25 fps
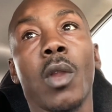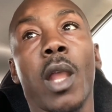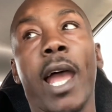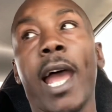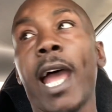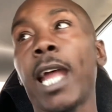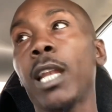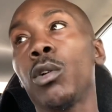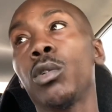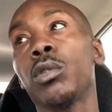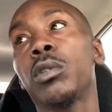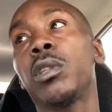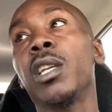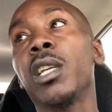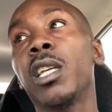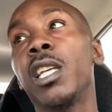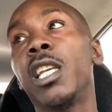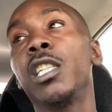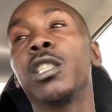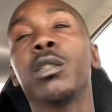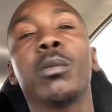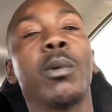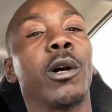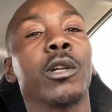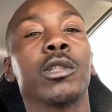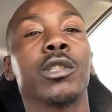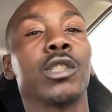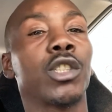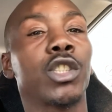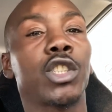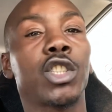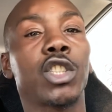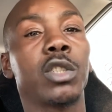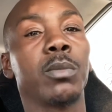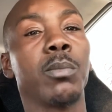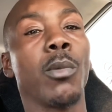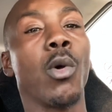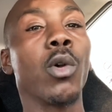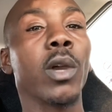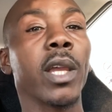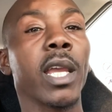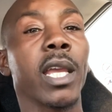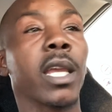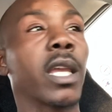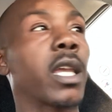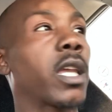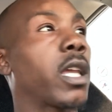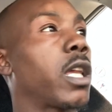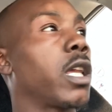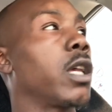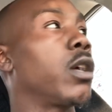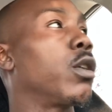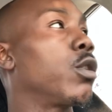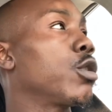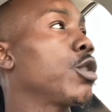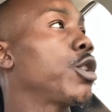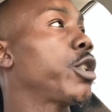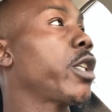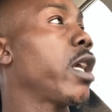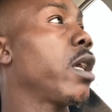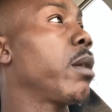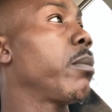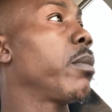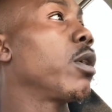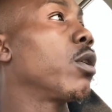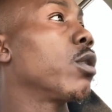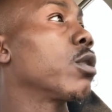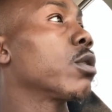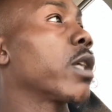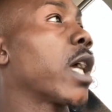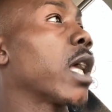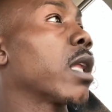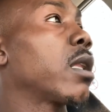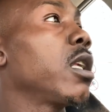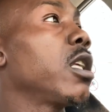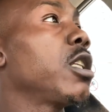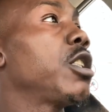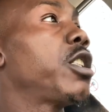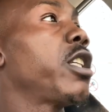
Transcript: I don't think he's about to smoke and kill JAE MILLZ. I think